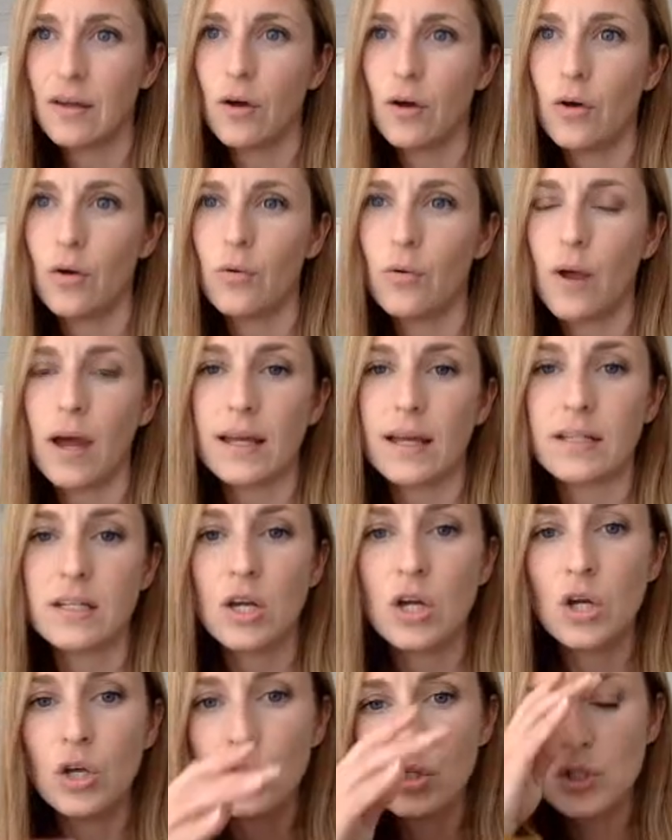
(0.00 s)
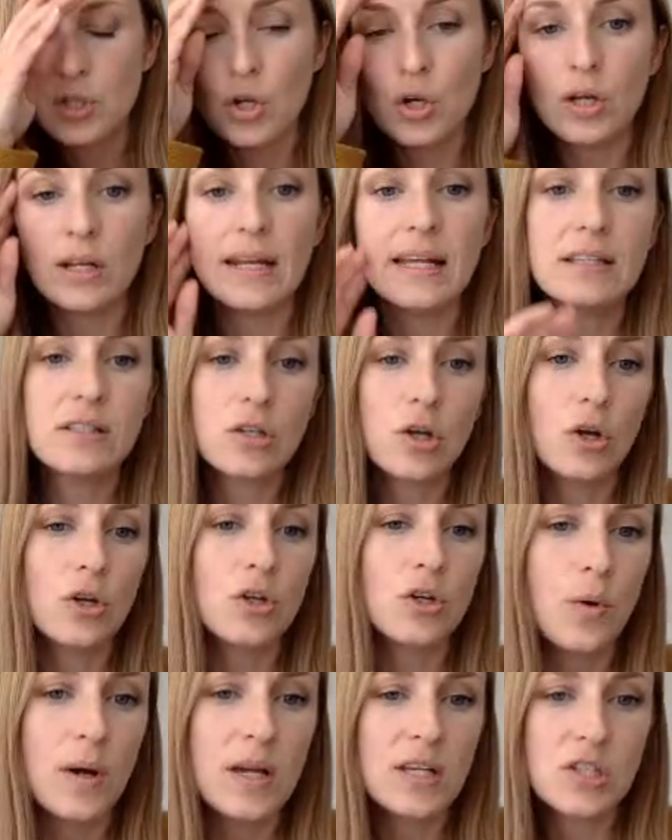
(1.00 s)
All right. So let's go
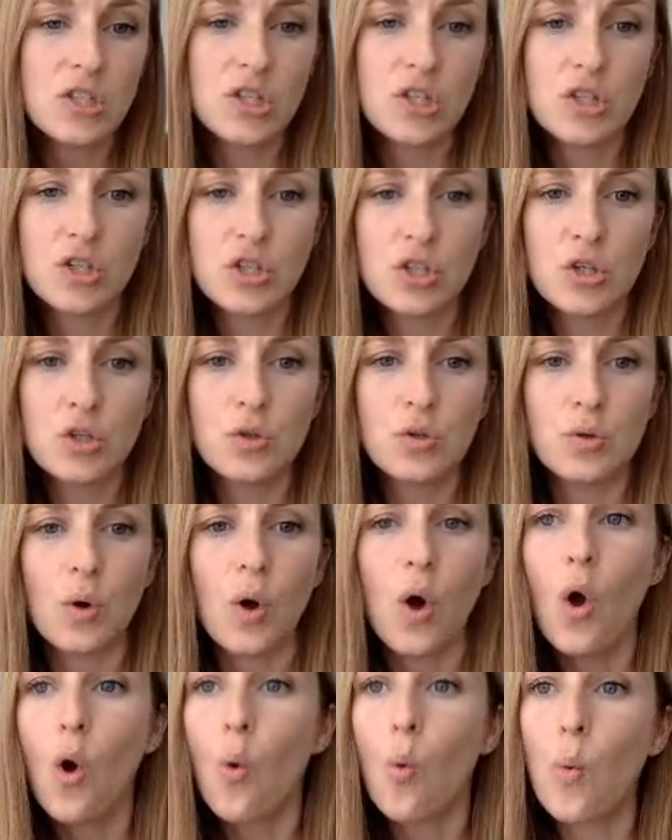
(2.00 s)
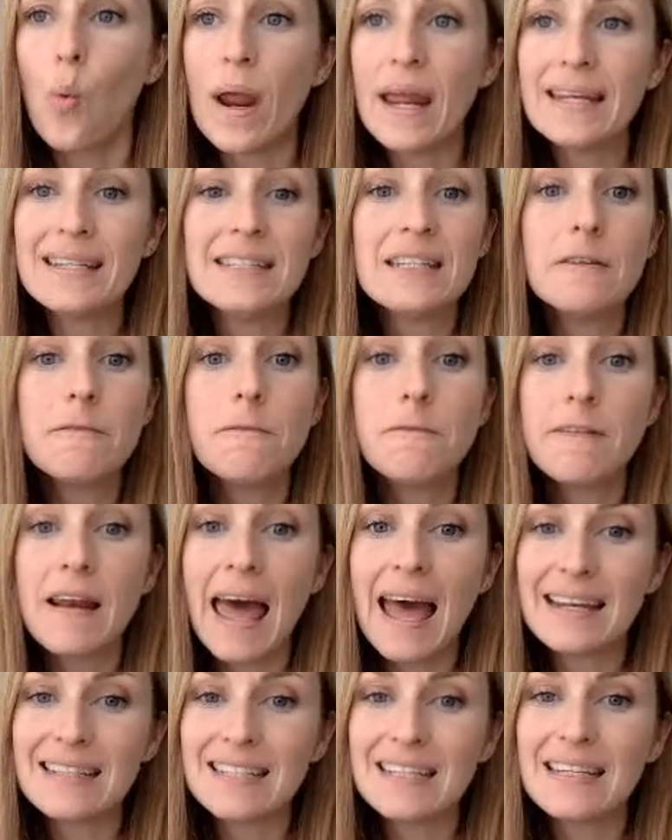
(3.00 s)
to question 2. When did
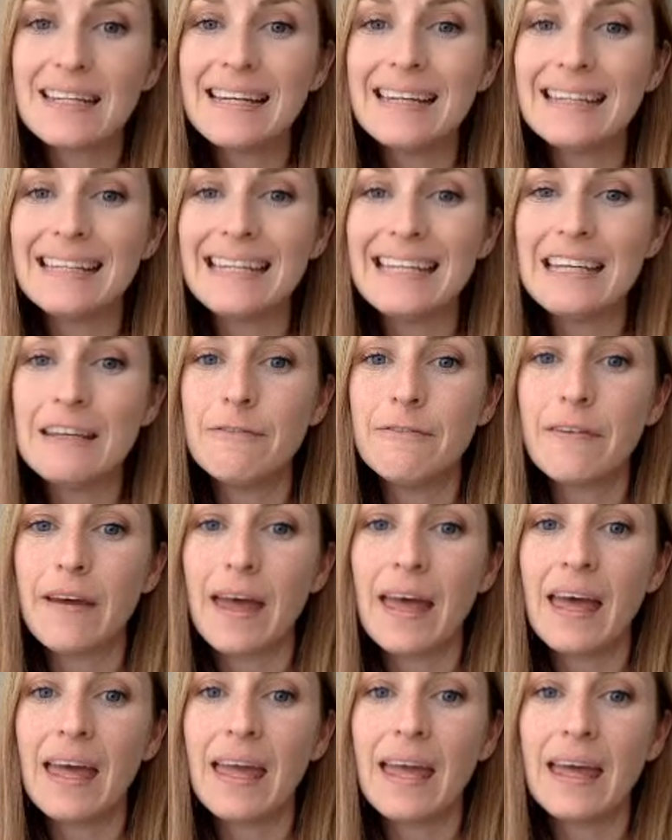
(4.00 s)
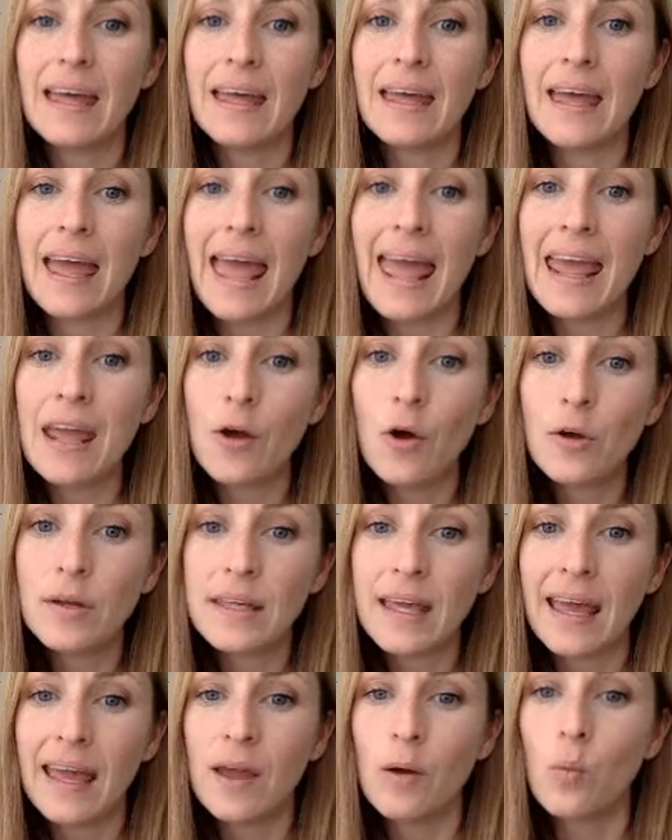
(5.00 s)
Flatten leave
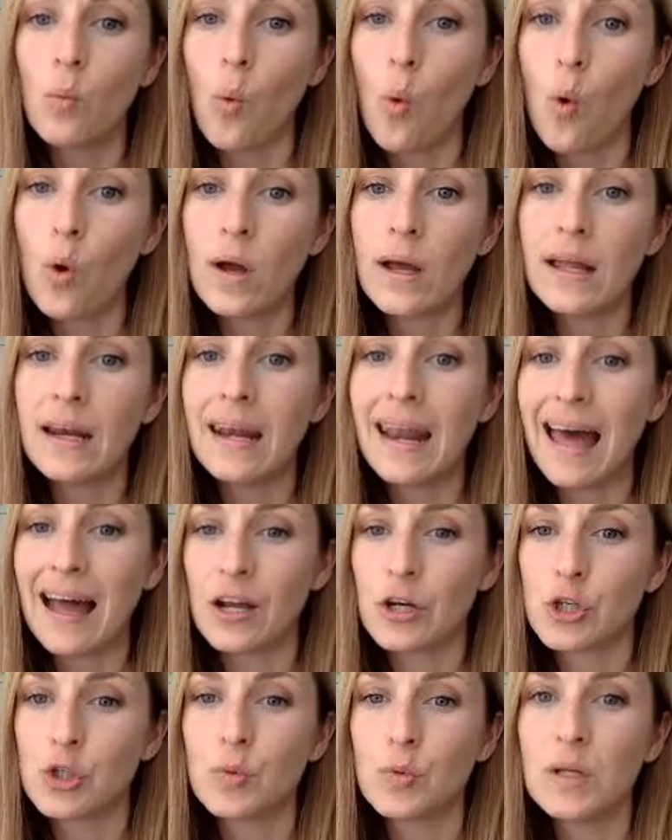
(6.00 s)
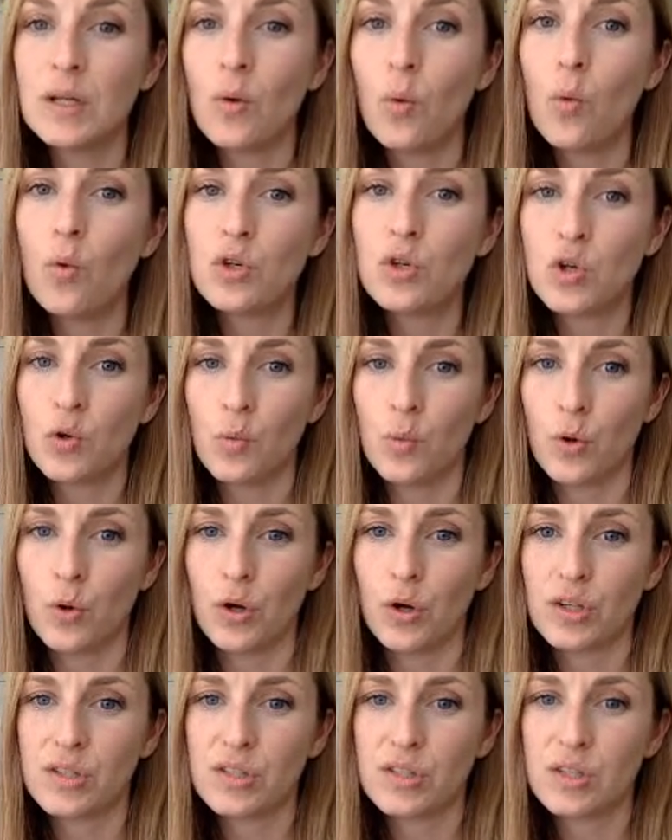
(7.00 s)
AOK Walker Luxury
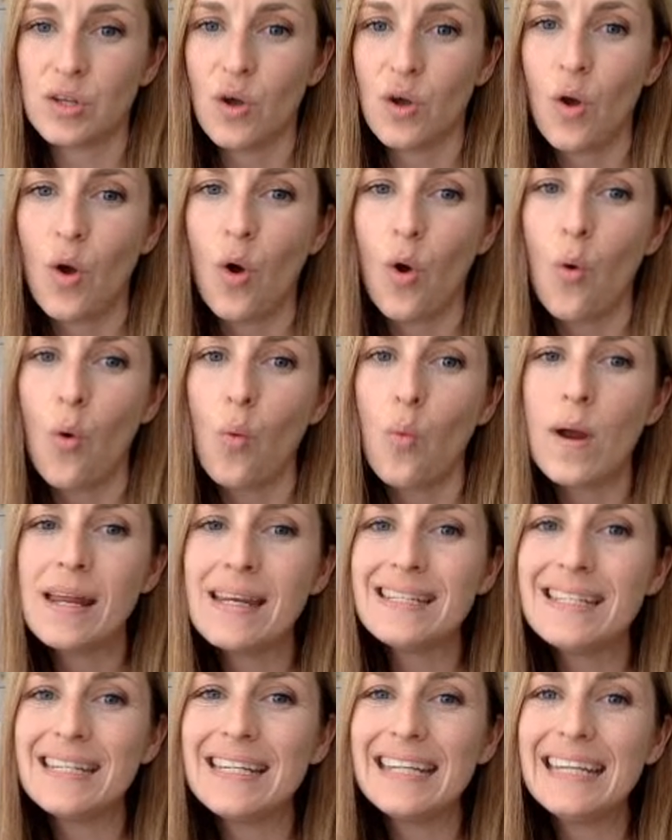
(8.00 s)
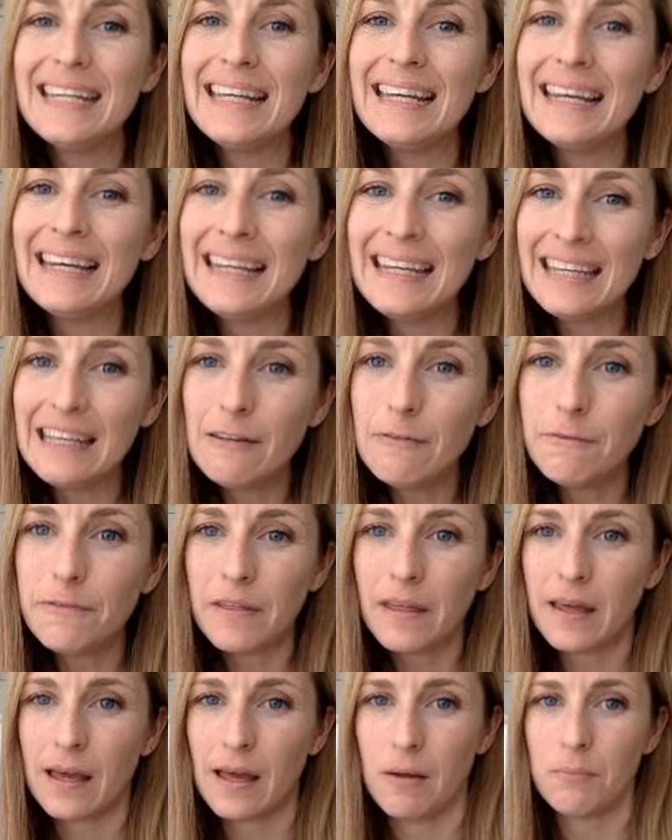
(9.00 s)
Autoworks? When did he leave
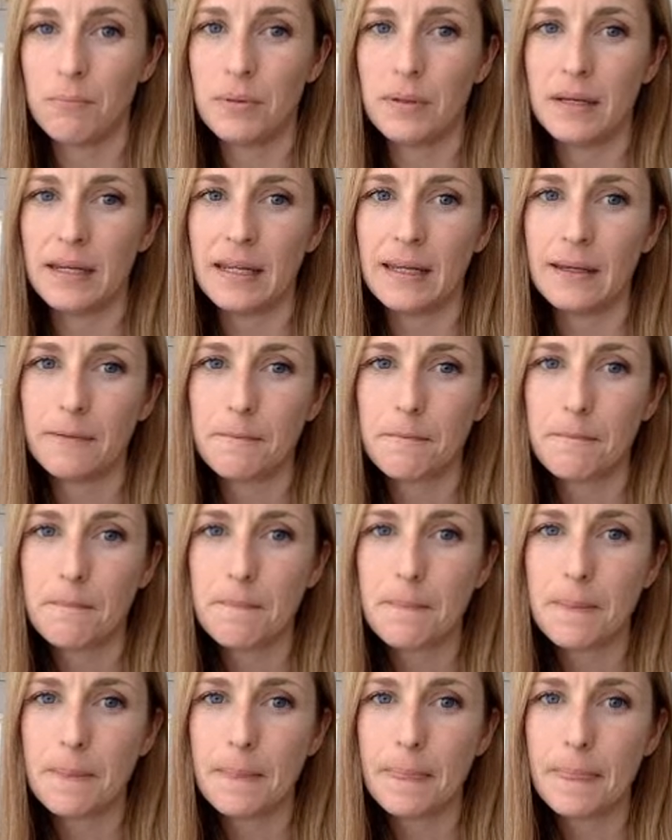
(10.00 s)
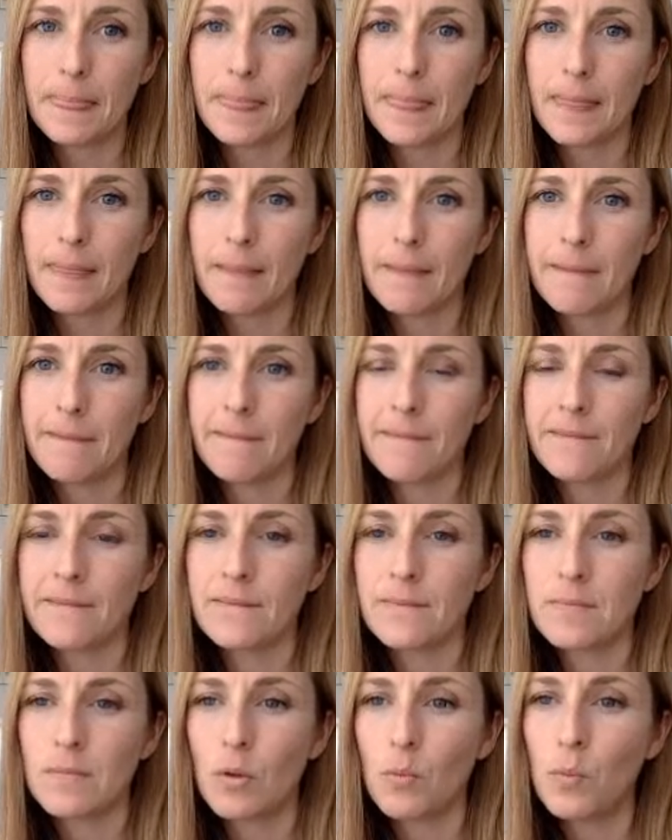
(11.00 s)
the company?
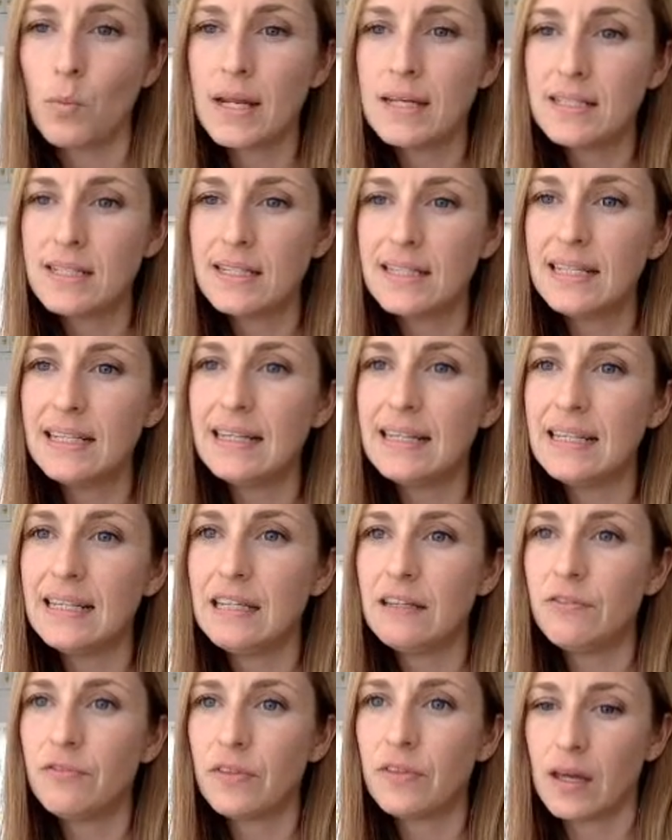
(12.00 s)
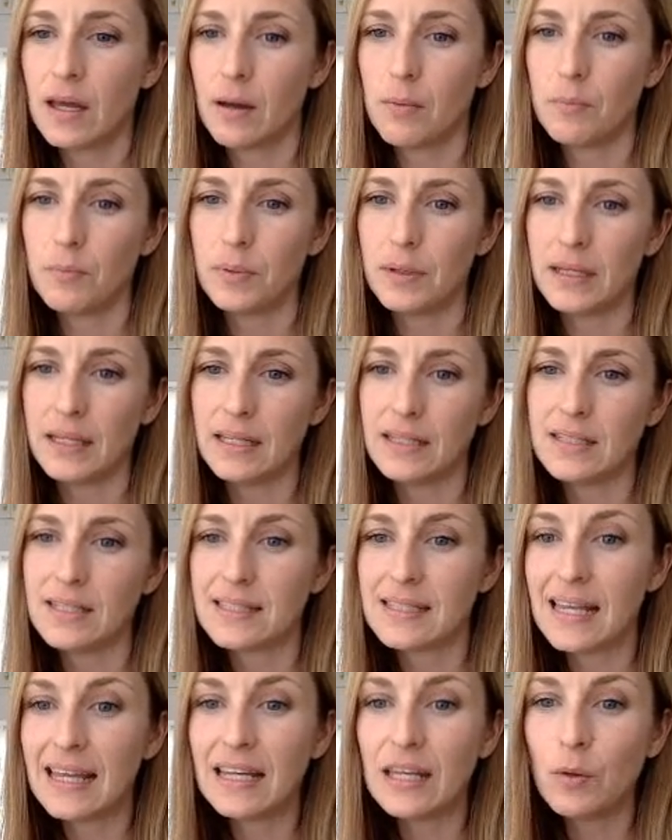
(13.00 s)
When did he leave the company?
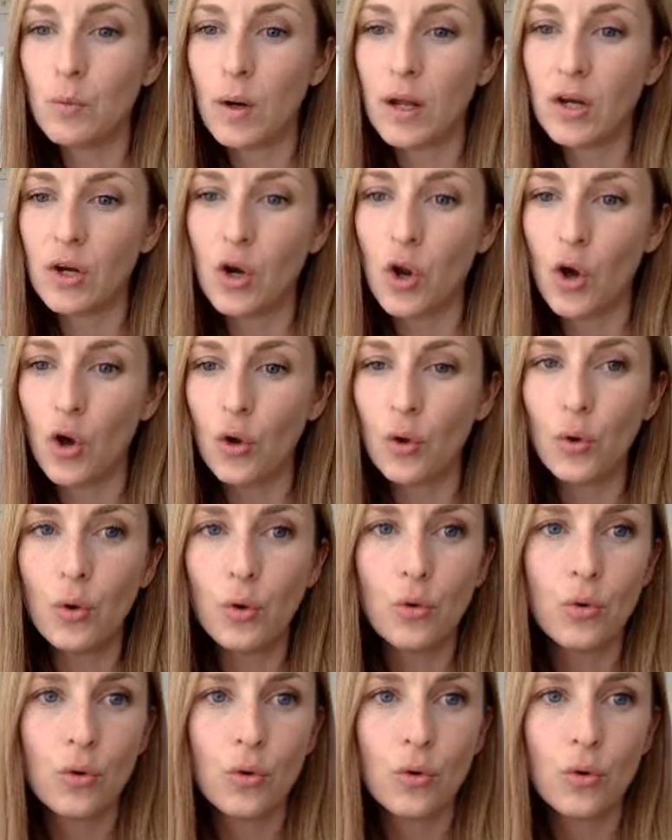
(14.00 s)
Does anyone know?